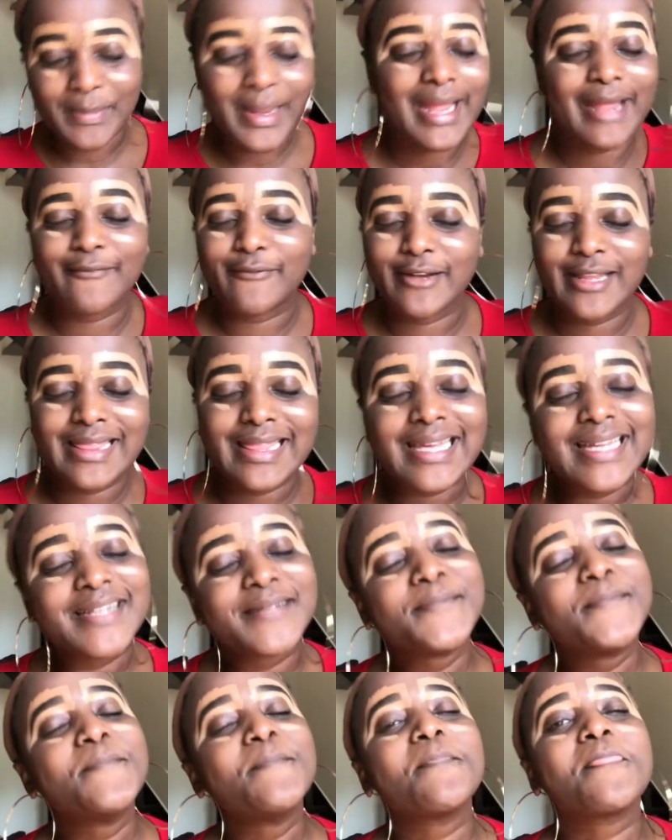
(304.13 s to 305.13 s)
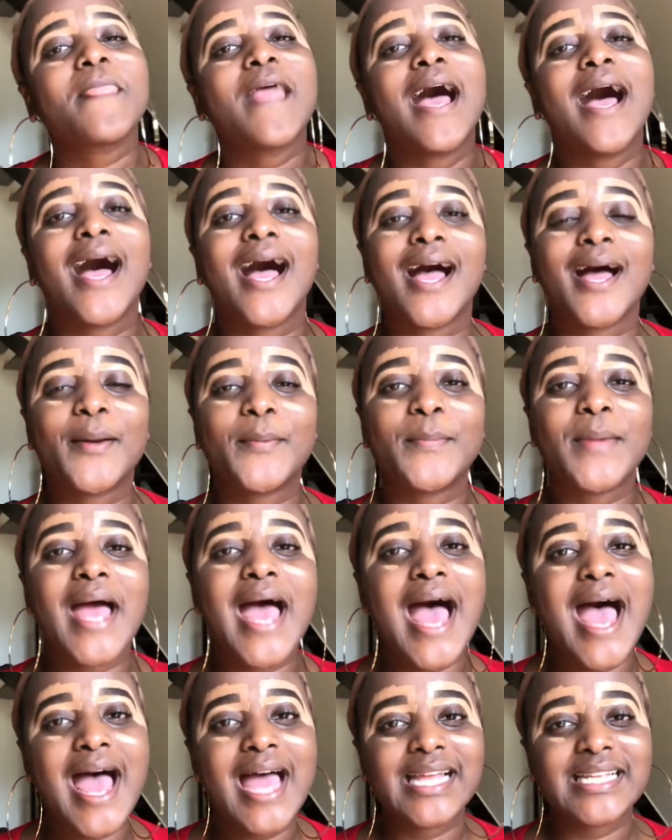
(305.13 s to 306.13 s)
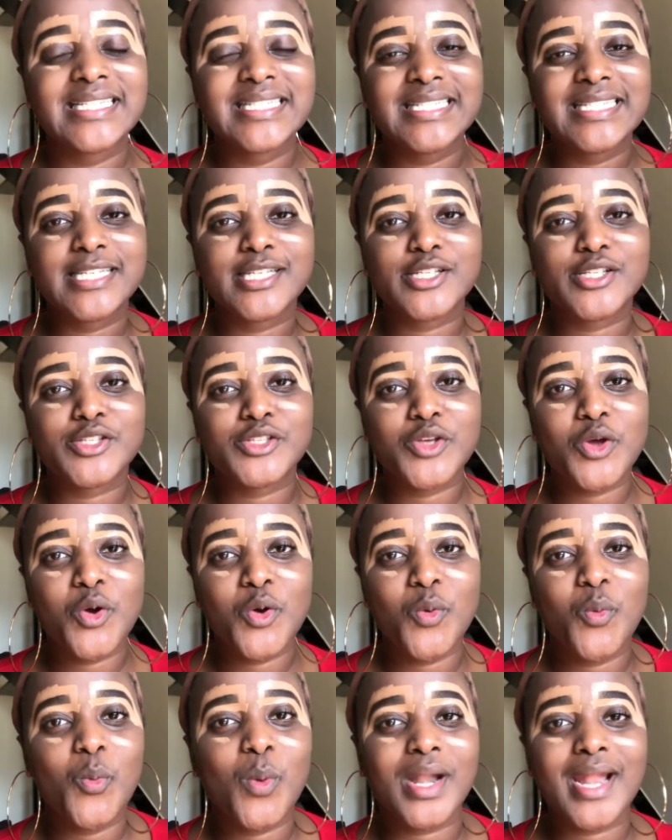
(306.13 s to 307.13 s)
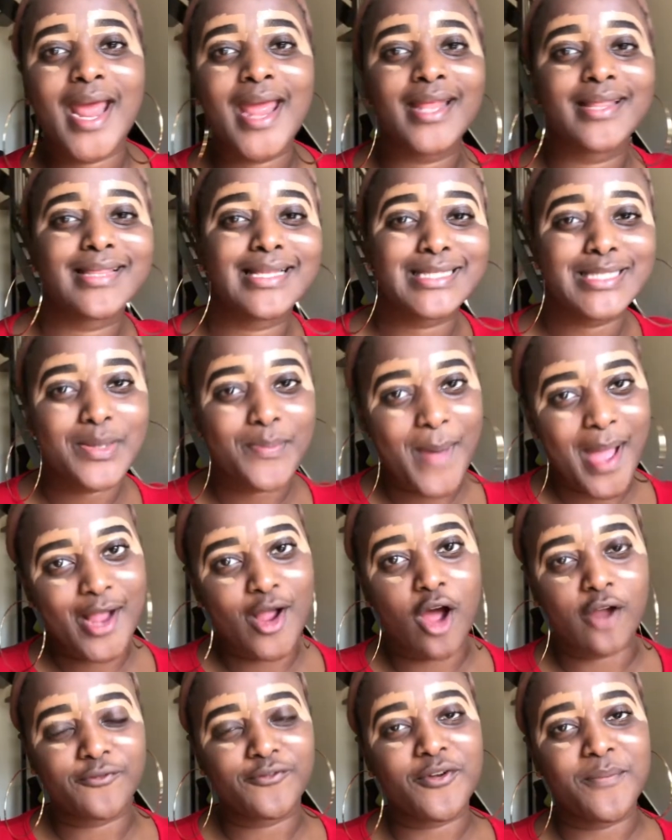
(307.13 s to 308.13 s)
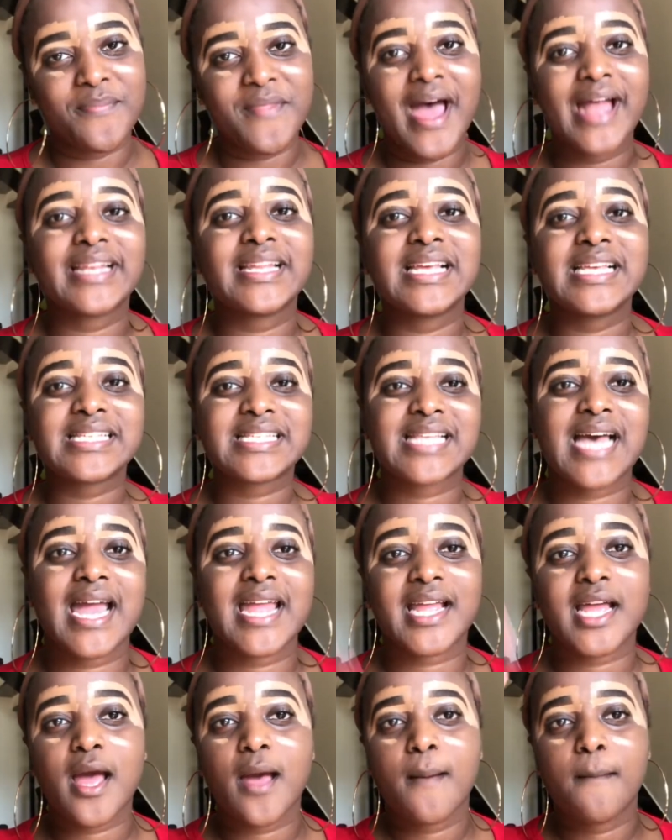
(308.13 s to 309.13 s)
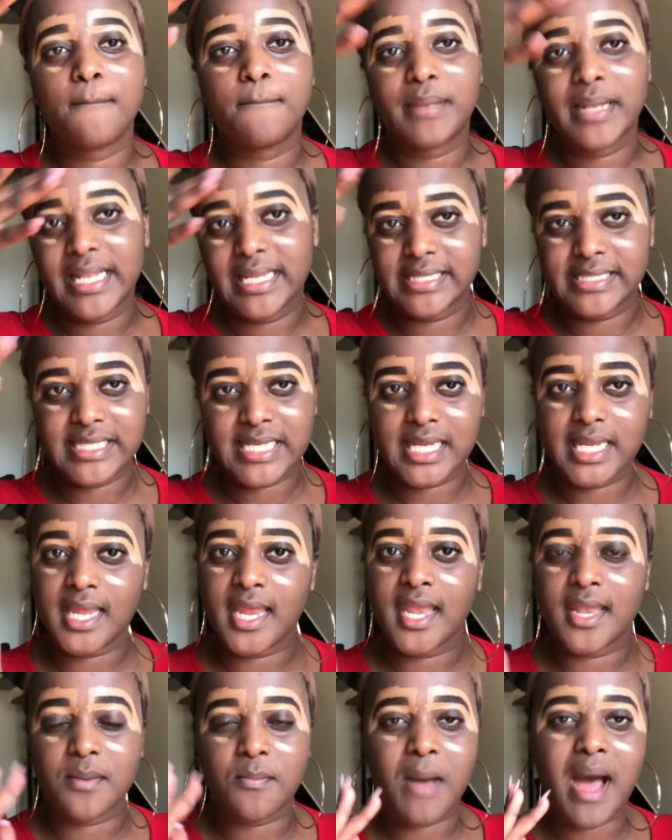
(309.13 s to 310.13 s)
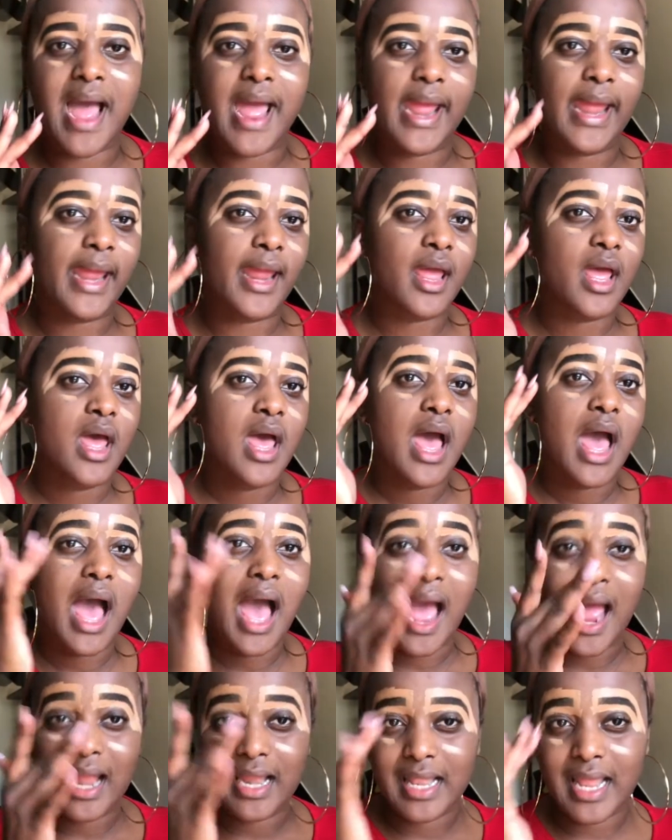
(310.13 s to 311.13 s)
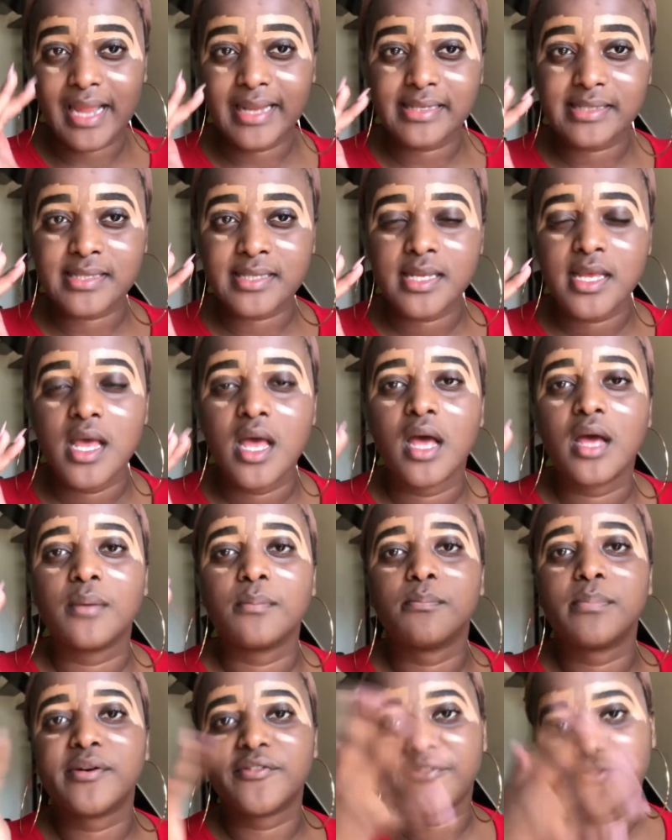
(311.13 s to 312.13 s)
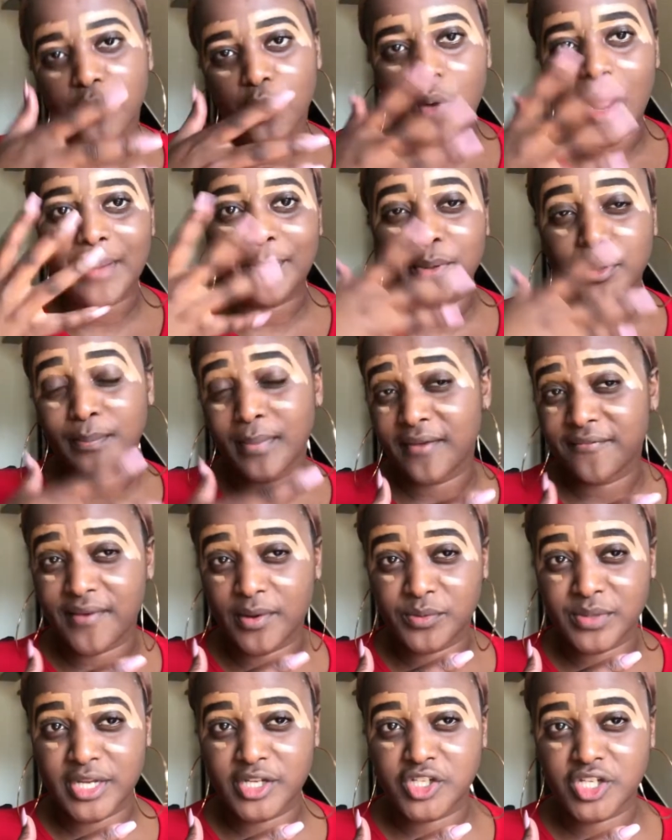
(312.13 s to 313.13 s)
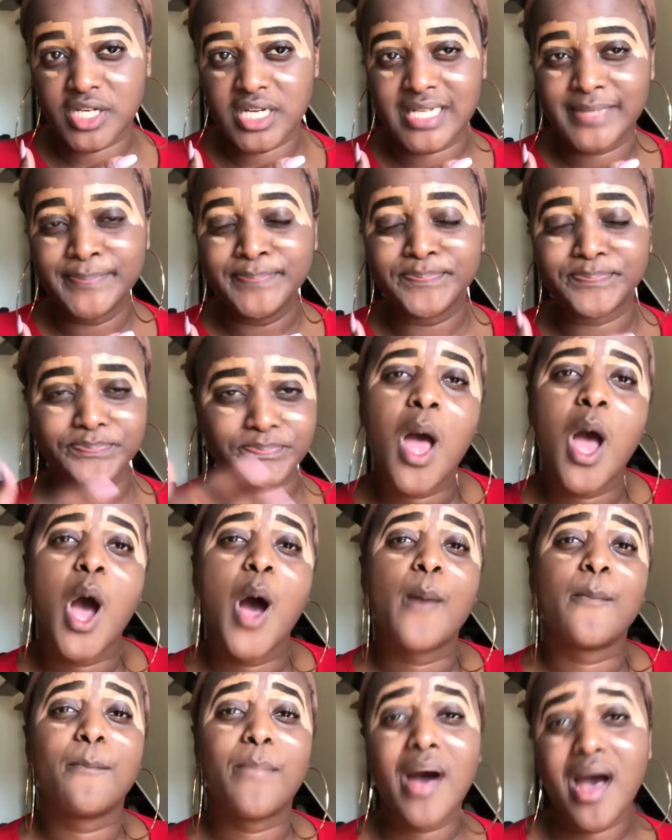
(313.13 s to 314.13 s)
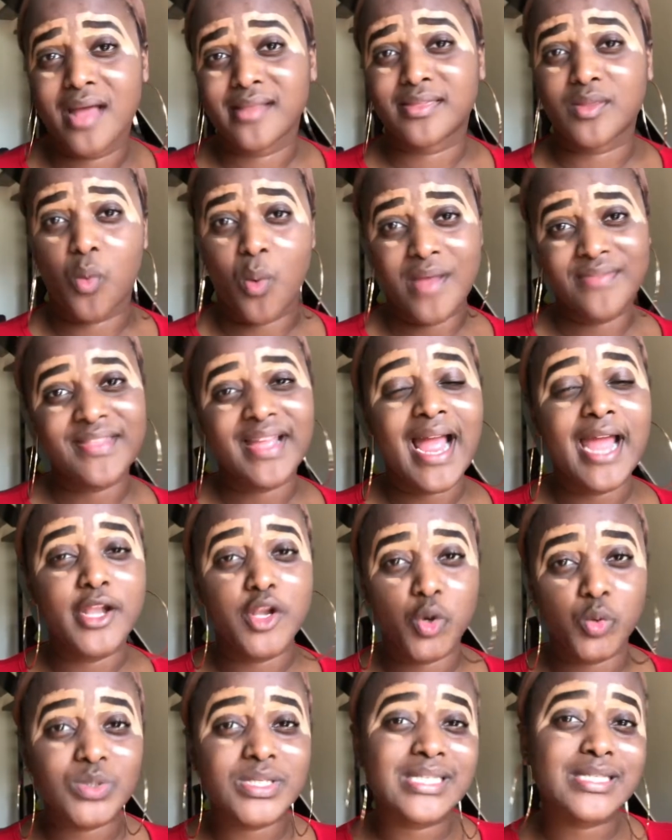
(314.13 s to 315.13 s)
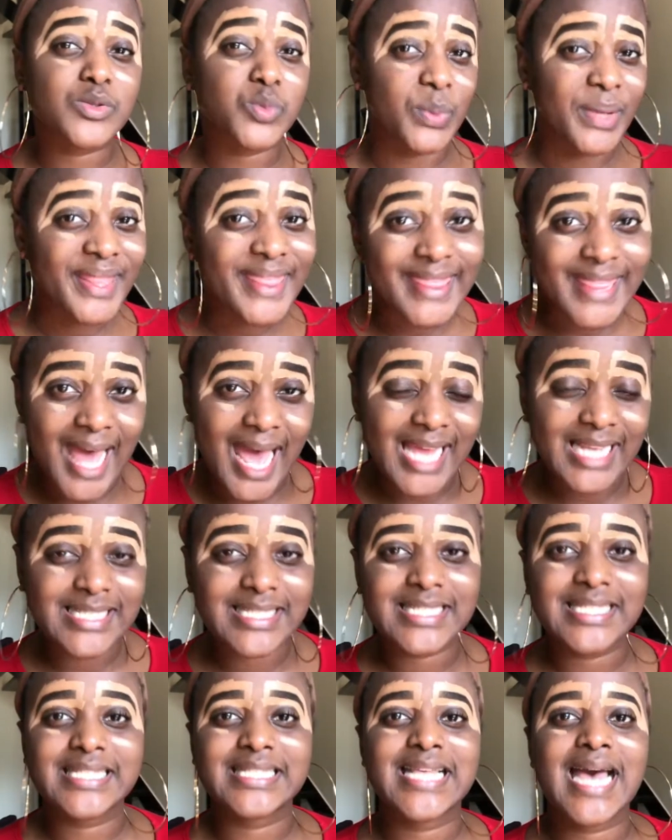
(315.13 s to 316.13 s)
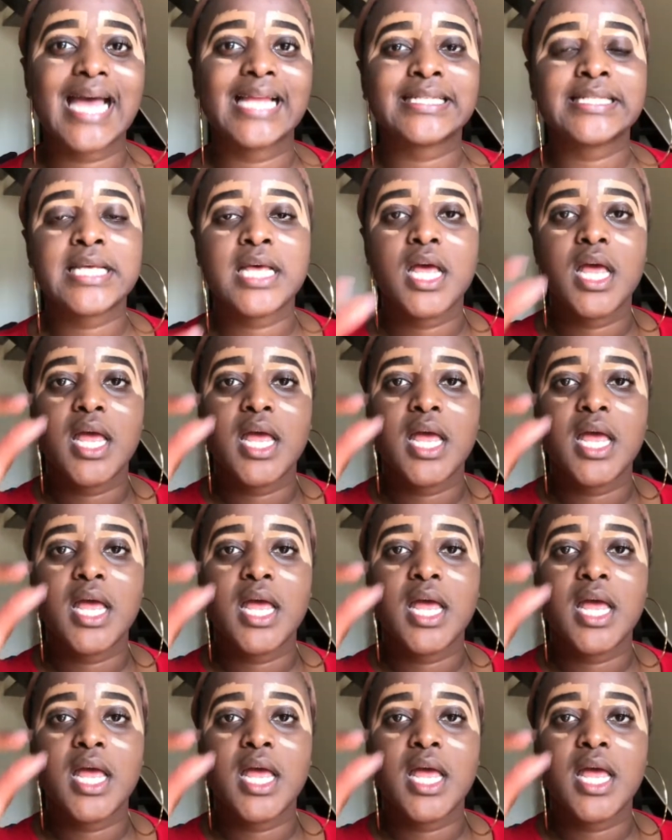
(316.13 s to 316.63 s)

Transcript: my everything. And so the tip I got from that is like blending in my highlight before I put my foundation in. But the one thing I noticed with that is that